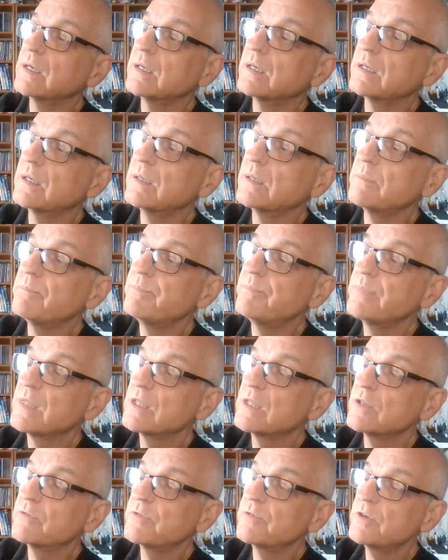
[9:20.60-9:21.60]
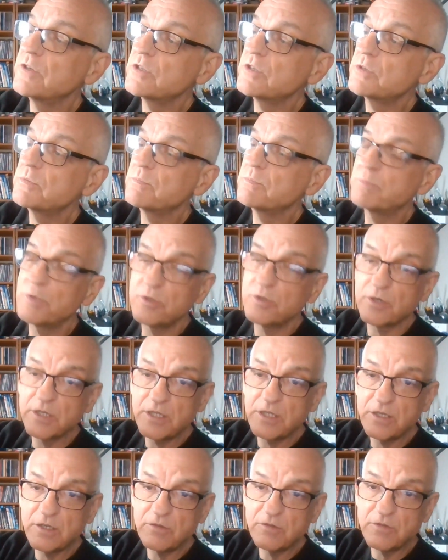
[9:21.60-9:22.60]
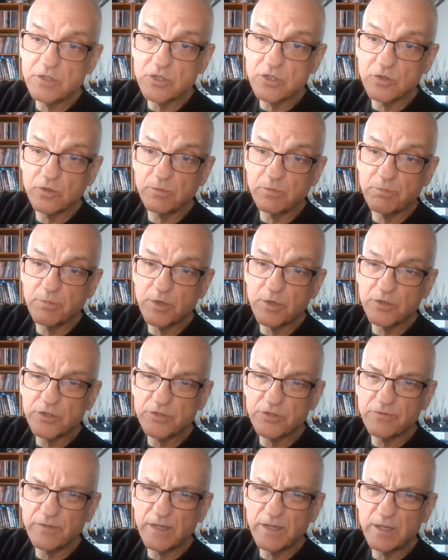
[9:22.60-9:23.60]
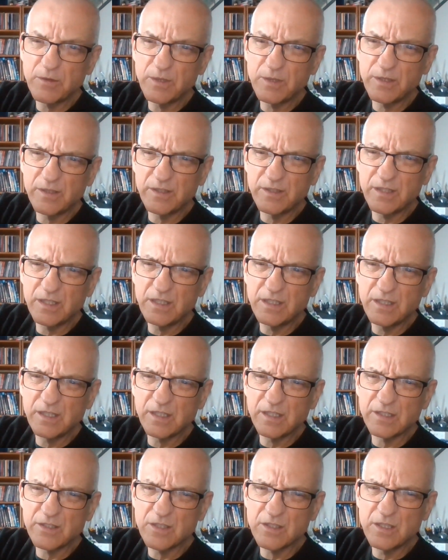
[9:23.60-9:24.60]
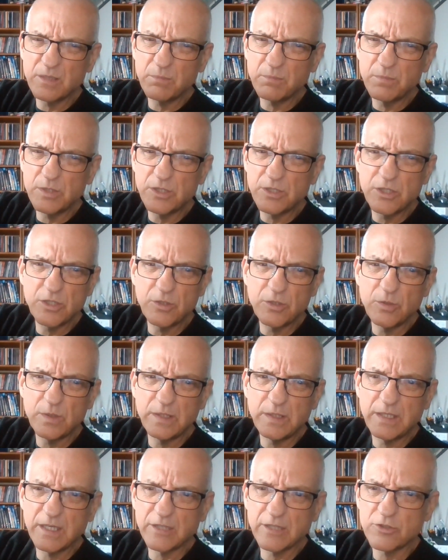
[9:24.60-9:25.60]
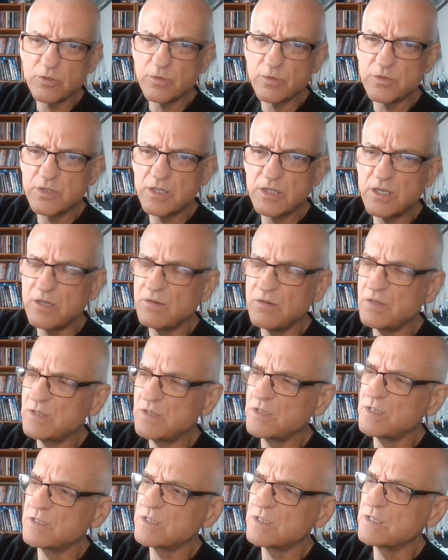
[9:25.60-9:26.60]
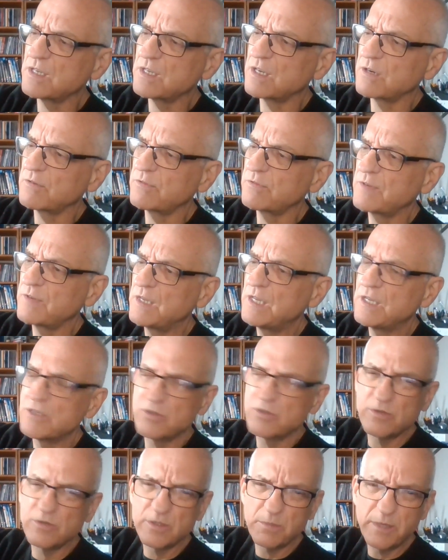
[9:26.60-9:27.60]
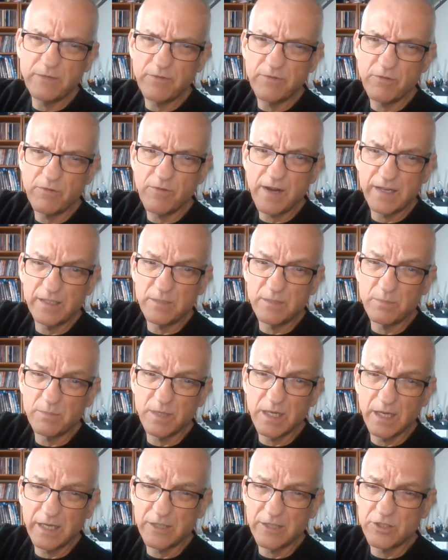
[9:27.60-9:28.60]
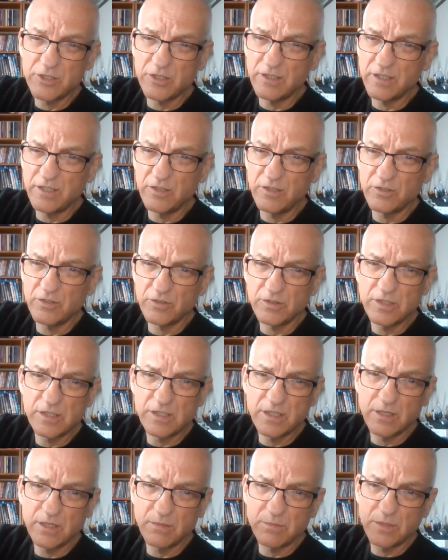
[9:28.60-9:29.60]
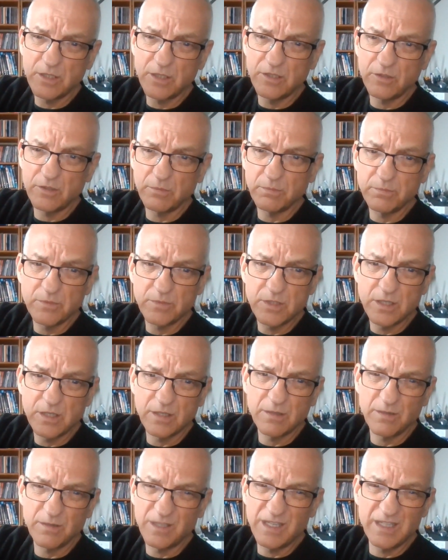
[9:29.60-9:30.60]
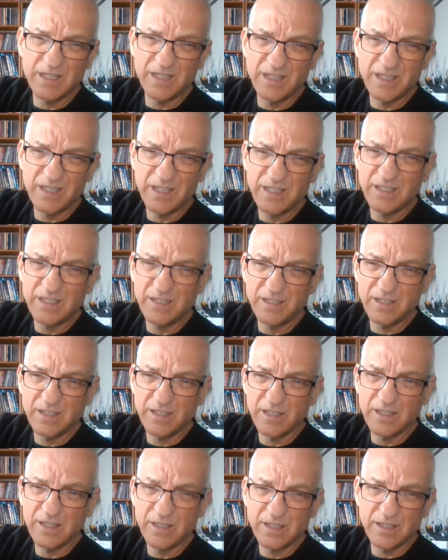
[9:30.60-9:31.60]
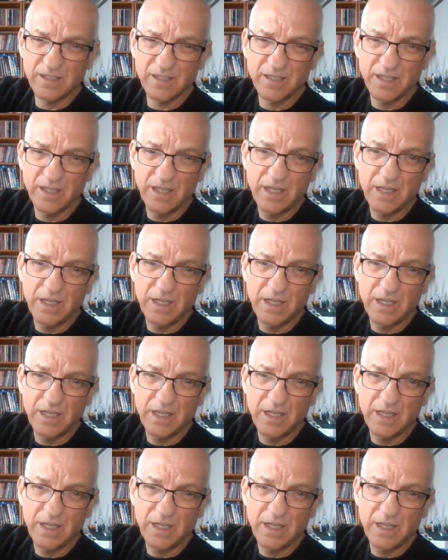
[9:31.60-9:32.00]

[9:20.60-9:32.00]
Um, the first book here is called Moss Flower. I think that's number two in the actual series itself. So it's a bit of a random collection. They're not um, they're not uh, in in uh,